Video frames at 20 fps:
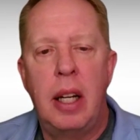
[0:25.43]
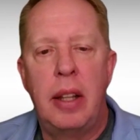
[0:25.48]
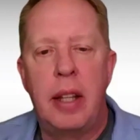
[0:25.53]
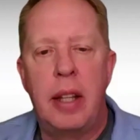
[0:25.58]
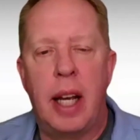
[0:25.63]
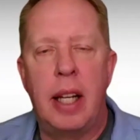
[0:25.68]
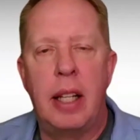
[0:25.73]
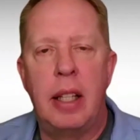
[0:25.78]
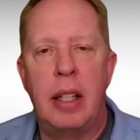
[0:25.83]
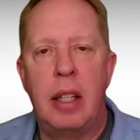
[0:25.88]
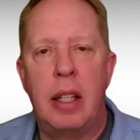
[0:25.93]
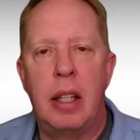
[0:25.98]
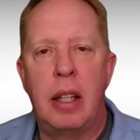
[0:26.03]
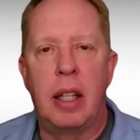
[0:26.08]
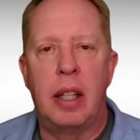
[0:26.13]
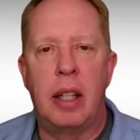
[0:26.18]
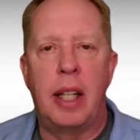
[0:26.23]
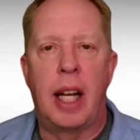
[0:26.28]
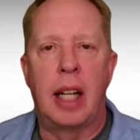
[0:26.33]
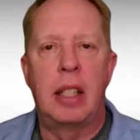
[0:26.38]
Then
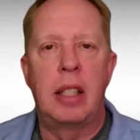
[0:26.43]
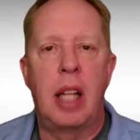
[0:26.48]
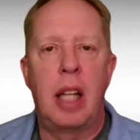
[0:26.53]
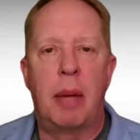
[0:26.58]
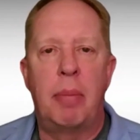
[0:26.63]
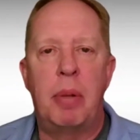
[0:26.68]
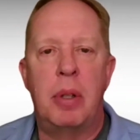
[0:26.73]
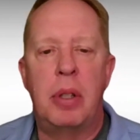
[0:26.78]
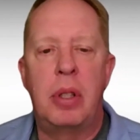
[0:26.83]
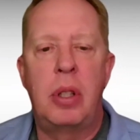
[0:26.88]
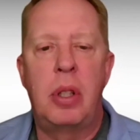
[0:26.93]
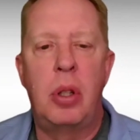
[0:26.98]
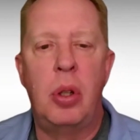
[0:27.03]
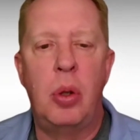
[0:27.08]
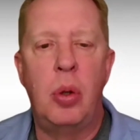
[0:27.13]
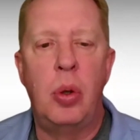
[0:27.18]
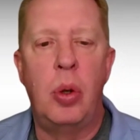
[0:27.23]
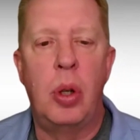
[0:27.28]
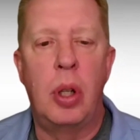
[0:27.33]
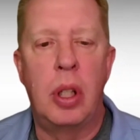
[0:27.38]
the next step is
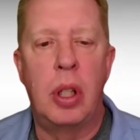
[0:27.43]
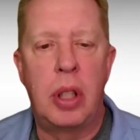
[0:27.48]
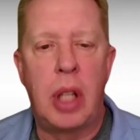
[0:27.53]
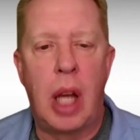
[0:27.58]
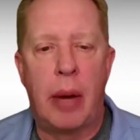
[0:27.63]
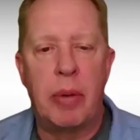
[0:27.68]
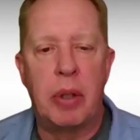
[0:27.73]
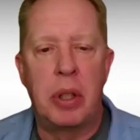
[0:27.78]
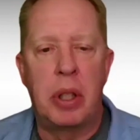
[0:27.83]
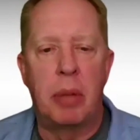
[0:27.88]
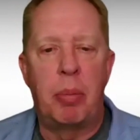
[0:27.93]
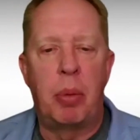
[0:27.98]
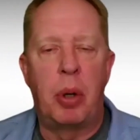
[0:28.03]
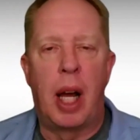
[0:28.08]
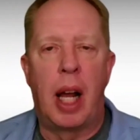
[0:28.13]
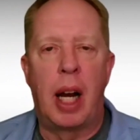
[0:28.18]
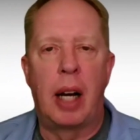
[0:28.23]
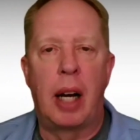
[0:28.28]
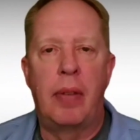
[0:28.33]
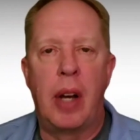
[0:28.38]
to establish the
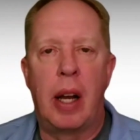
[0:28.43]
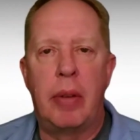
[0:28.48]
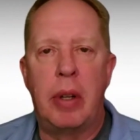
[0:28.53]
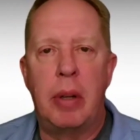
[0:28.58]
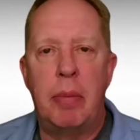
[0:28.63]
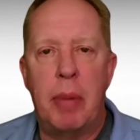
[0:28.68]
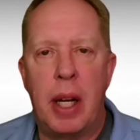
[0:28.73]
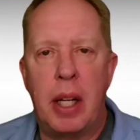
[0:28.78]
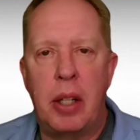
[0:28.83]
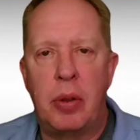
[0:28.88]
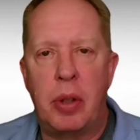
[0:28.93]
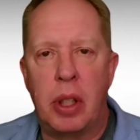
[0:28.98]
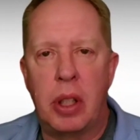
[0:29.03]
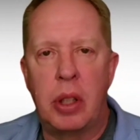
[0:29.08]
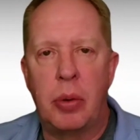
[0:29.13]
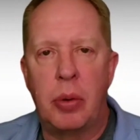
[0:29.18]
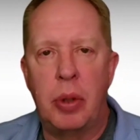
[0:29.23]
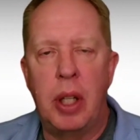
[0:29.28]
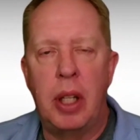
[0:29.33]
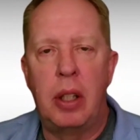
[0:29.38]
product family
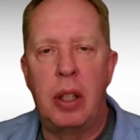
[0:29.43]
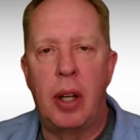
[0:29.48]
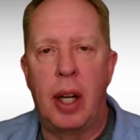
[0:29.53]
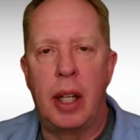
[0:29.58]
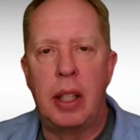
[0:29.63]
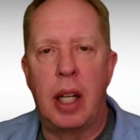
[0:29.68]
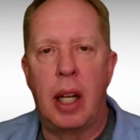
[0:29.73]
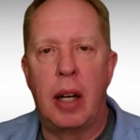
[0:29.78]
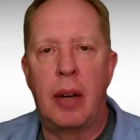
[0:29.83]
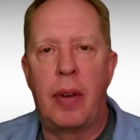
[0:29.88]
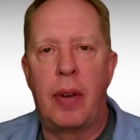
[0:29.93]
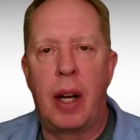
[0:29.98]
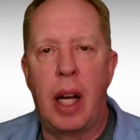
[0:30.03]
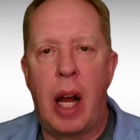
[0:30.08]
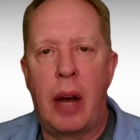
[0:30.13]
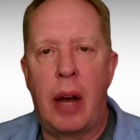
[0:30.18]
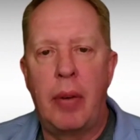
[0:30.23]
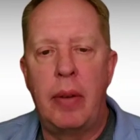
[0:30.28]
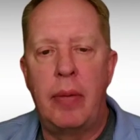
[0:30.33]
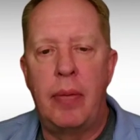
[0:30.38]
matrix. We need to identify
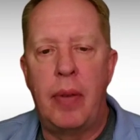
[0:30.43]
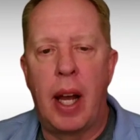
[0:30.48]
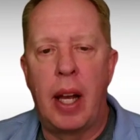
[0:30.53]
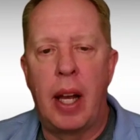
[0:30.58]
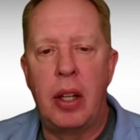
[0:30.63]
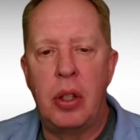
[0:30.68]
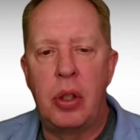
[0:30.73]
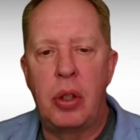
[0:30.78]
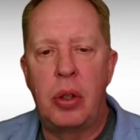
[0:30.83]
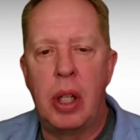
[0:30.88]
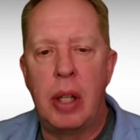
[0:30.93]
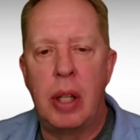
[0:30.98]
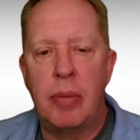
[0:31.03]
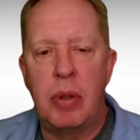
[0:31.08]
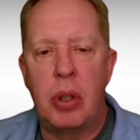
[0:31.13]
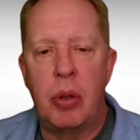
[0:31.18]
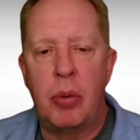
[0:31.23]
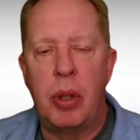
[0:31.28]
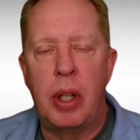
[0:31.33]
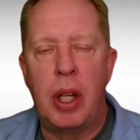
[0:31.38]
how many value
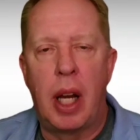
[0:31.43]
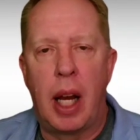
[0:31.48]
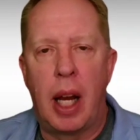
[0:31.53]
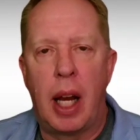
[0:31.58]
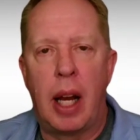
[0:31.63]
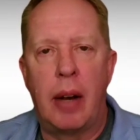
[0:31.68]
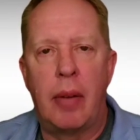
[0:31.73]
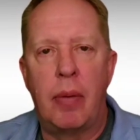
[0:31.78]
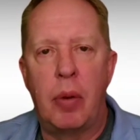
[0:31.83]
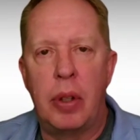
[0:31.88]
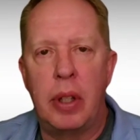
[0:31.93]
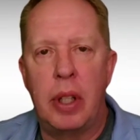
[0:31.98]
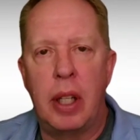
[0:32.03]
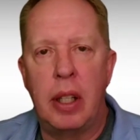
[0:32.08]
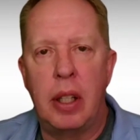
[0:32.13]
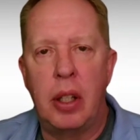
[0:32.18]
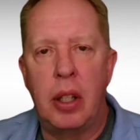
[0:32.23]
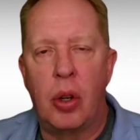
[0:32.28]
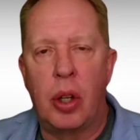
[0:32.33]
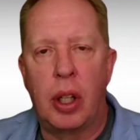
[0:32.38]
streams do we have
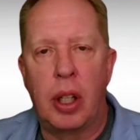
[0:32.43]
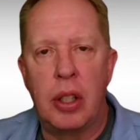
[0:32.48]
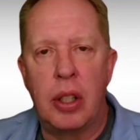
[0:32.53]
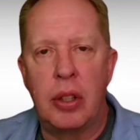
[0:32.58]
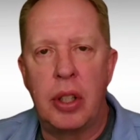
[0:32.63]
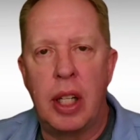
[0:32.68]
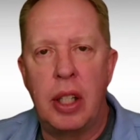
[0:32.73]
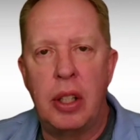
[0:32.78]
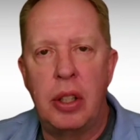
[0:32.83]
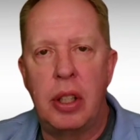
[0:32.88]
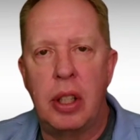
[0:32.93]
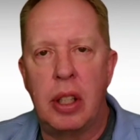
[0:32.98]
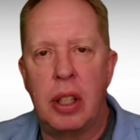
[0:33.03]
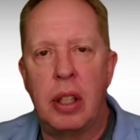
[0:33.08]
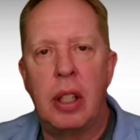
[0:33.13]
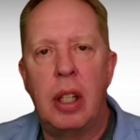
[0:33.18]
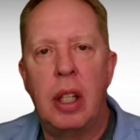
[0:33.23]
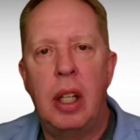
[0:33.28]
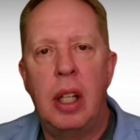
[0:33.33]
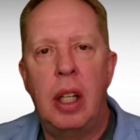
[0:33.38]
within the
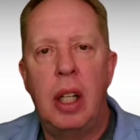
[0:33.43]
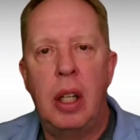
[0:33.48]
organization.